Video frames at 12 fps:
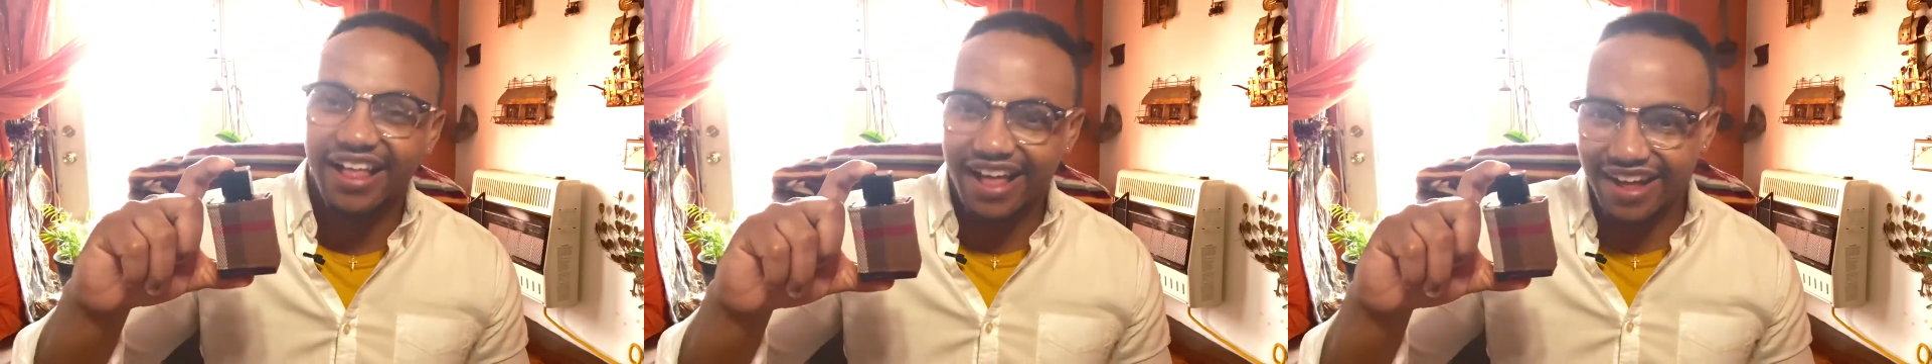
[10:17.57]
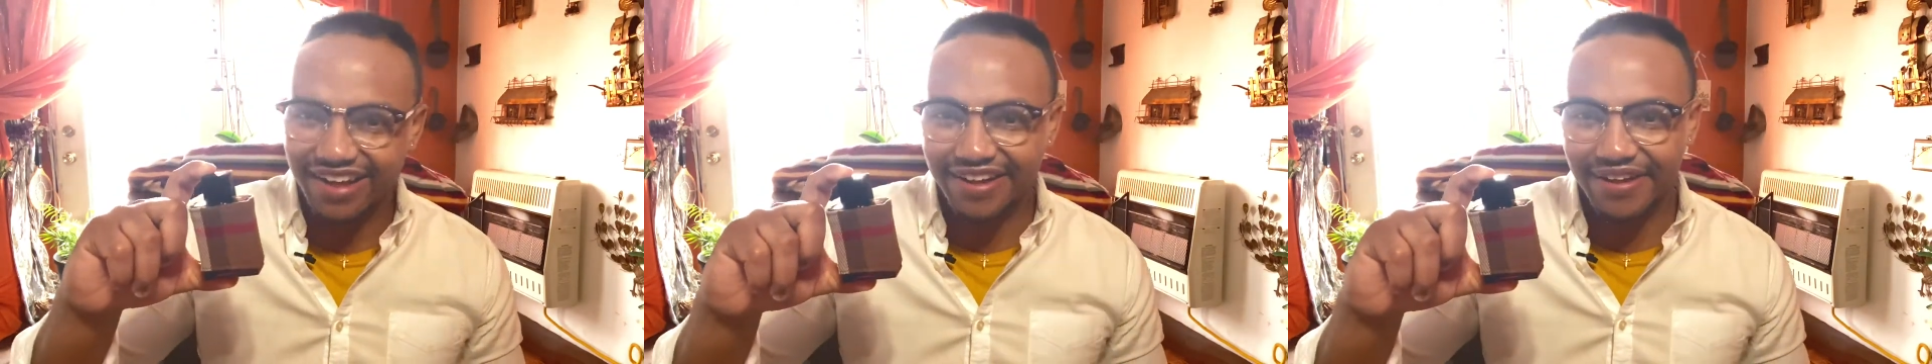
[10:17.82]

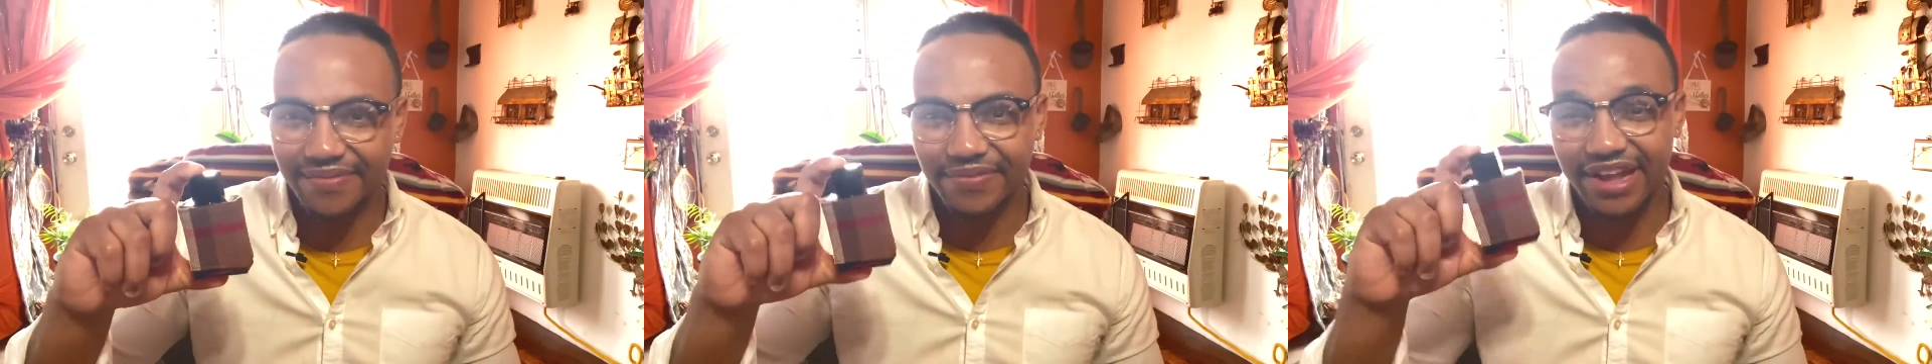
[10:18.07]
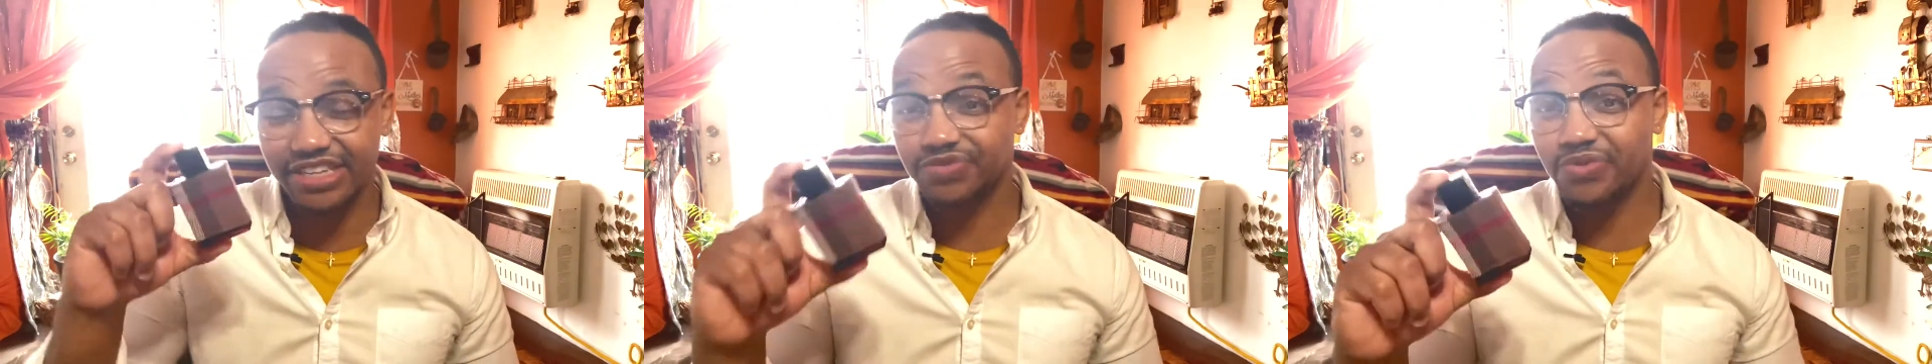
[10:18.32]

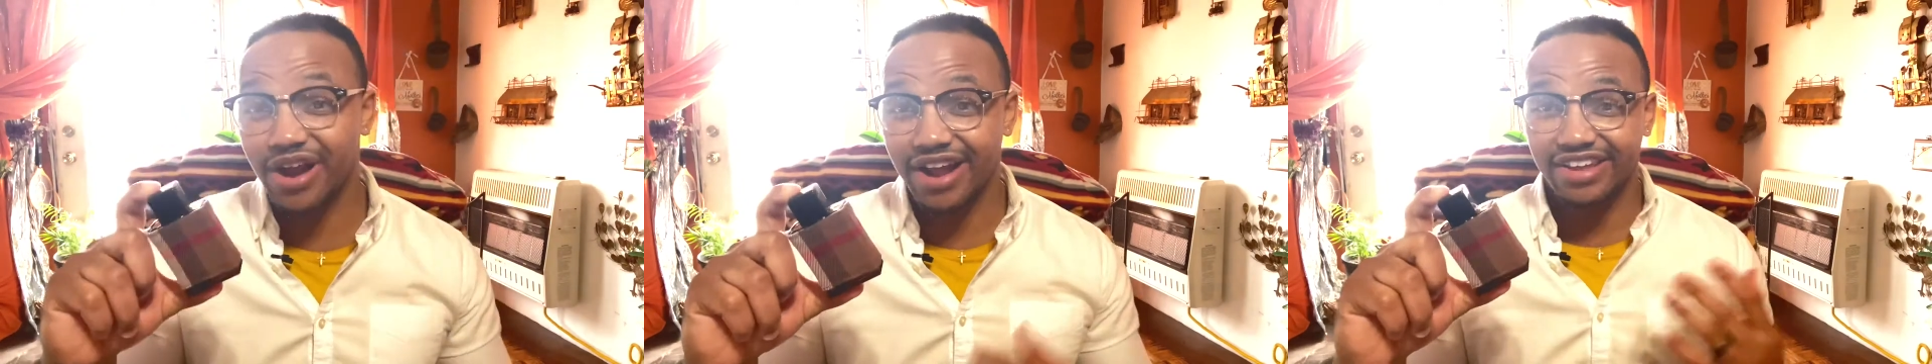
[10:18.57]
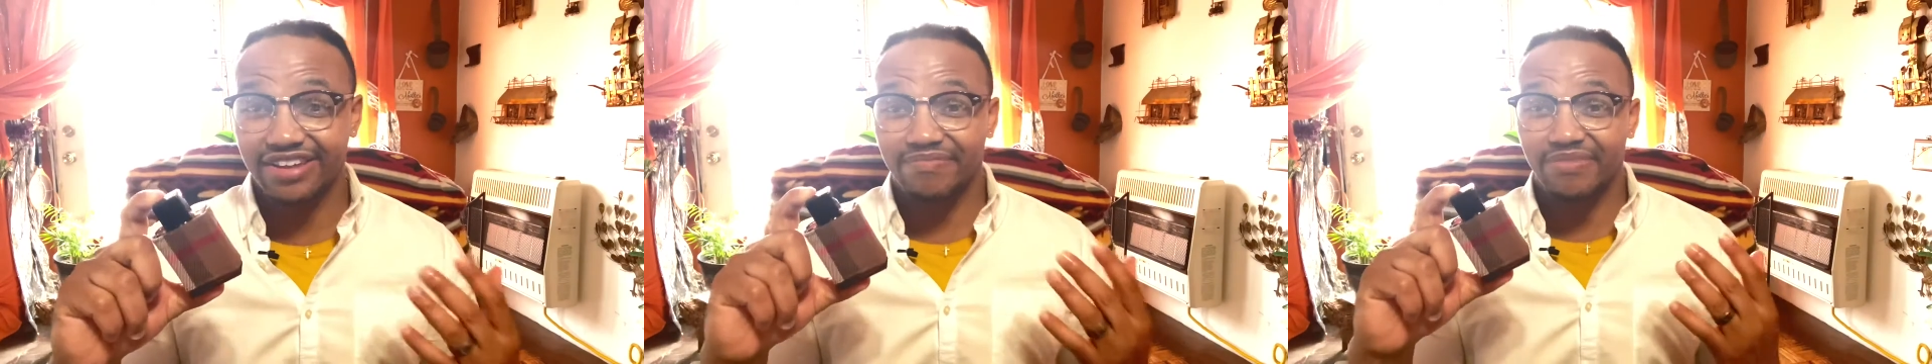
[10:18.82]
That's where I
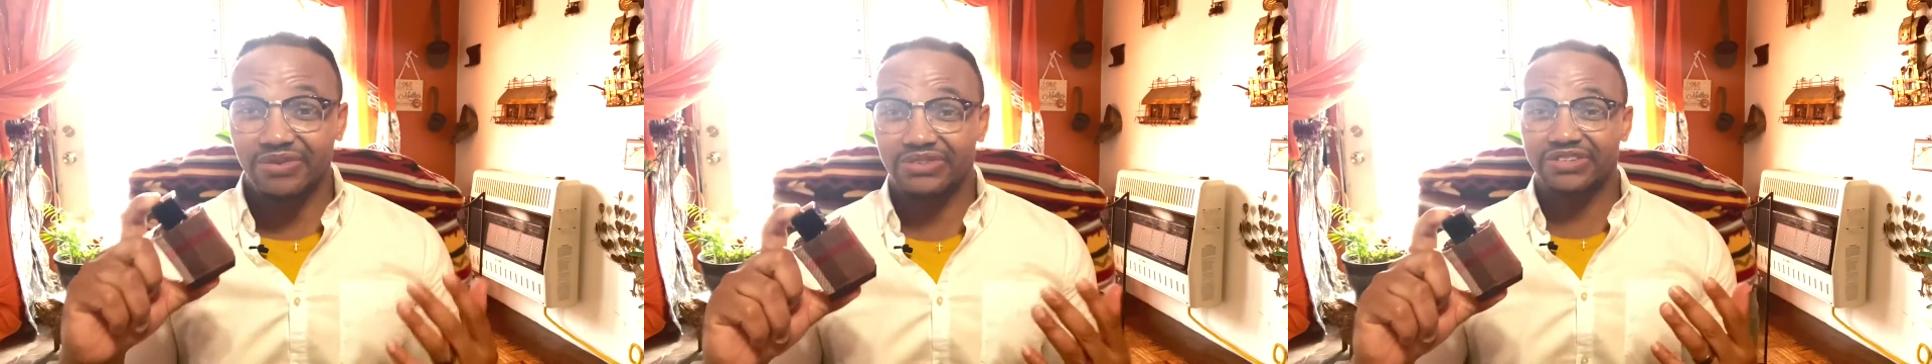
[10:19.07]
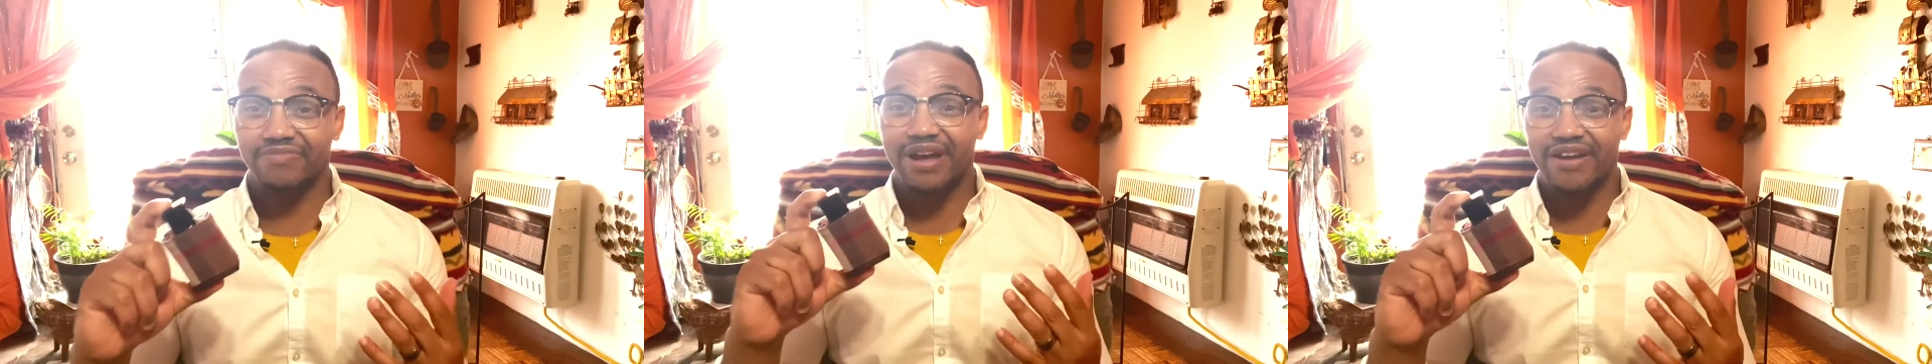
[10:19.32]
get
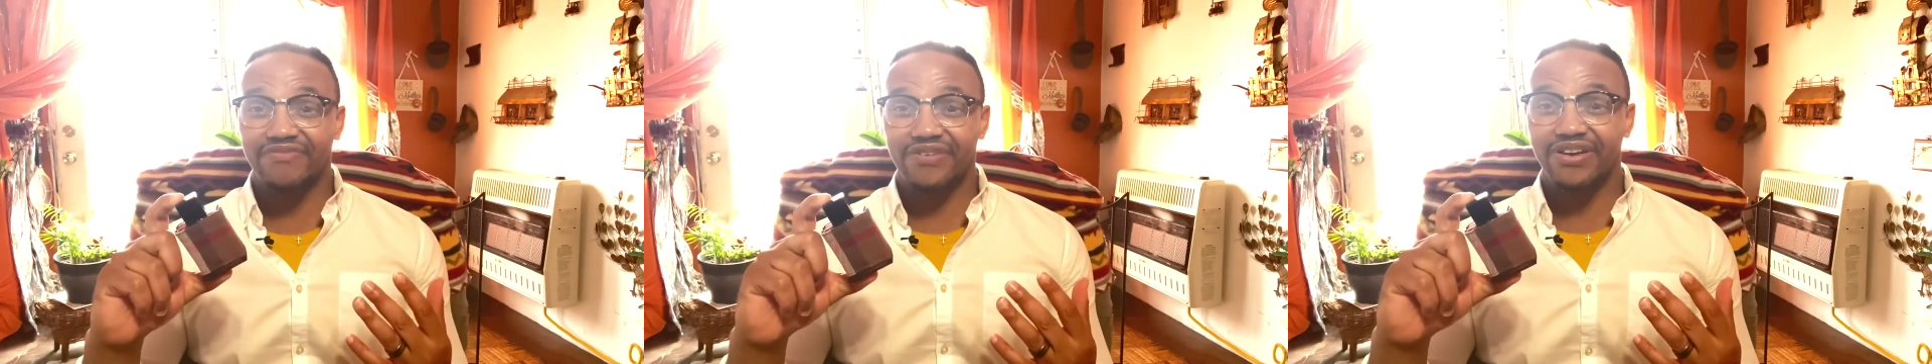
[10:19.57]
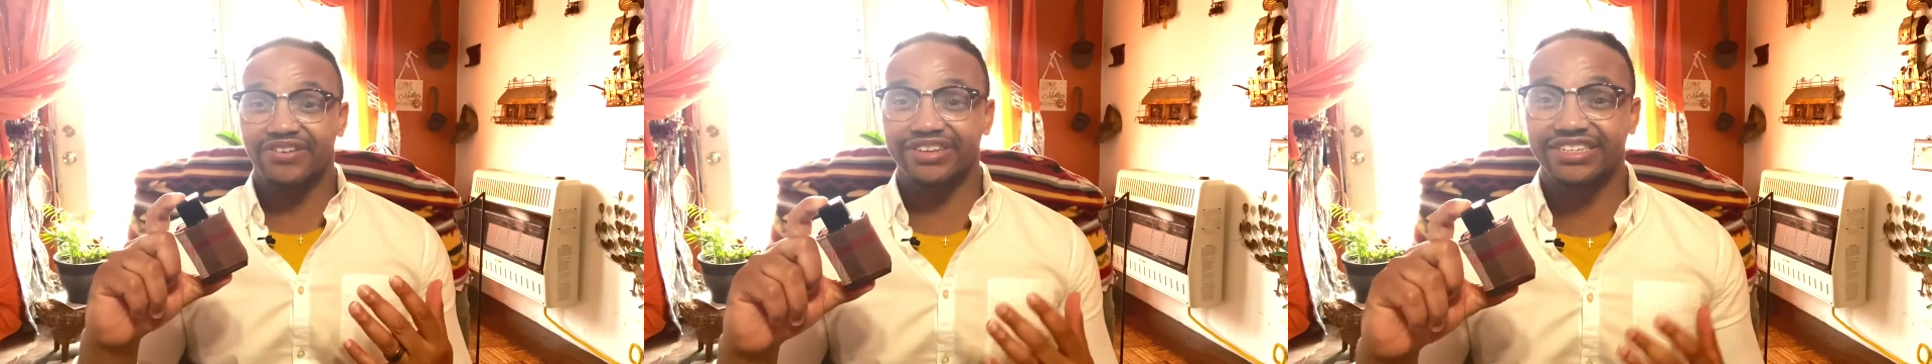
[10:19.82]
most of my
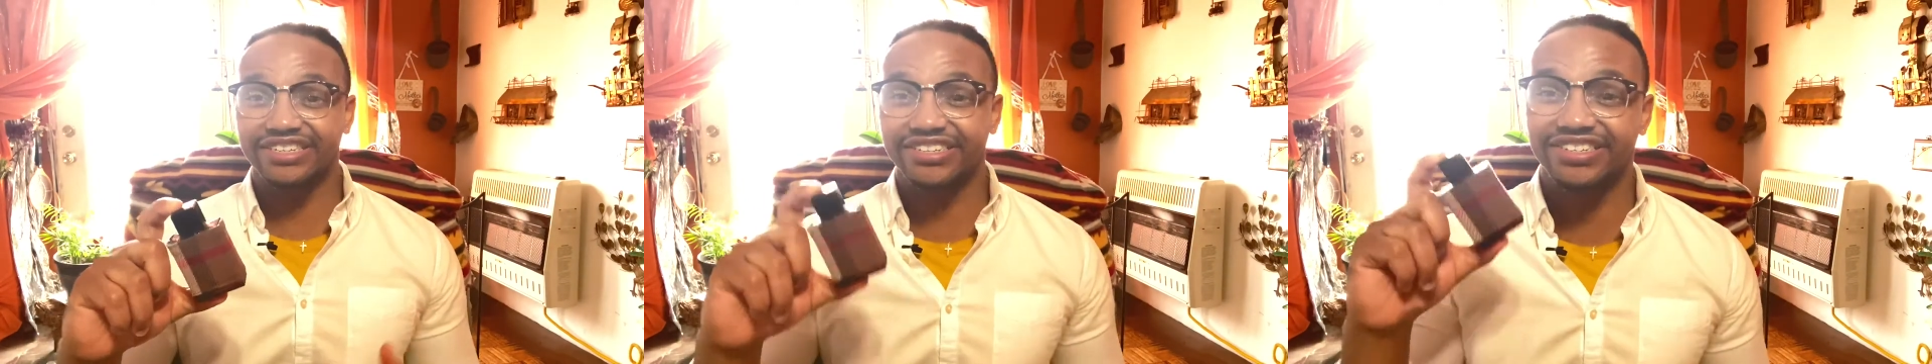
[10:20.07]
fragrances.